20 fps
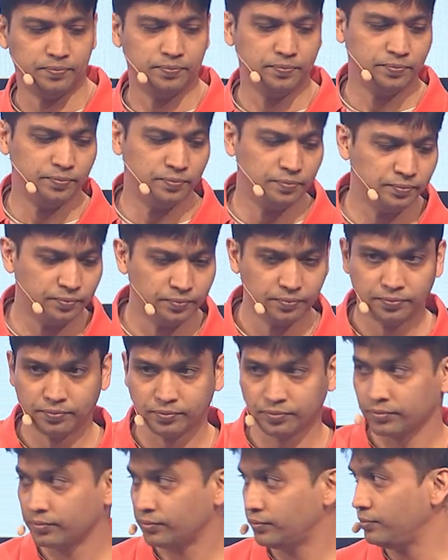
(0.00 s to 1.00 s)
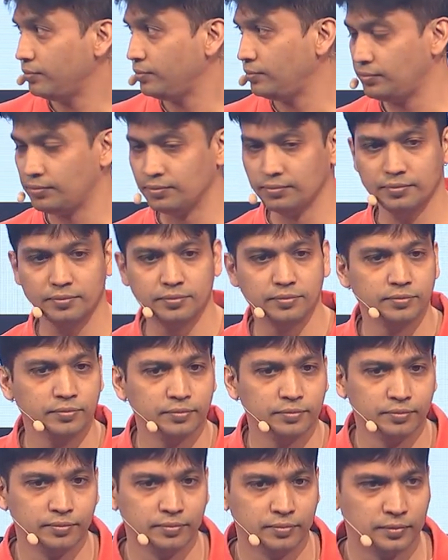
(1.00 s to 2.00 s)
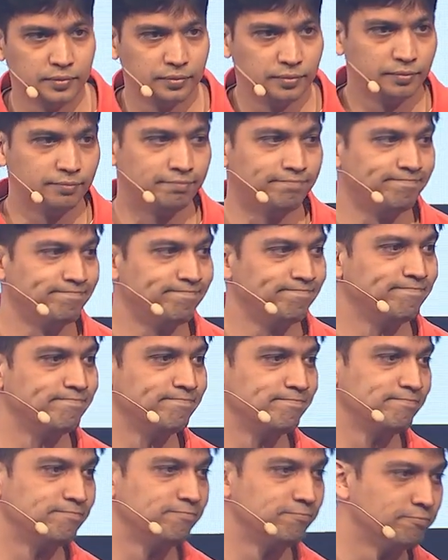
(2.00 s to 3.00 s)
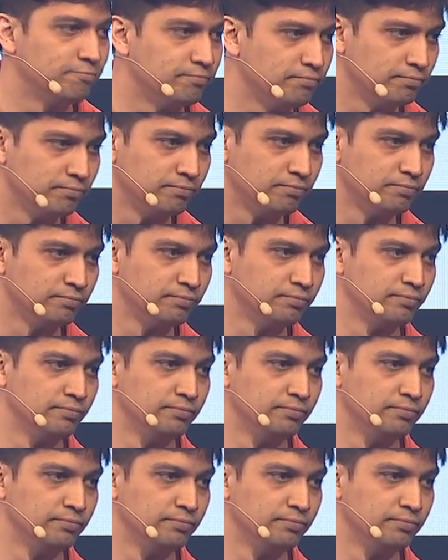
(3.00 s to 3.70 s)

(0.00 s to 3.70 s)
No one is speaking in this clip.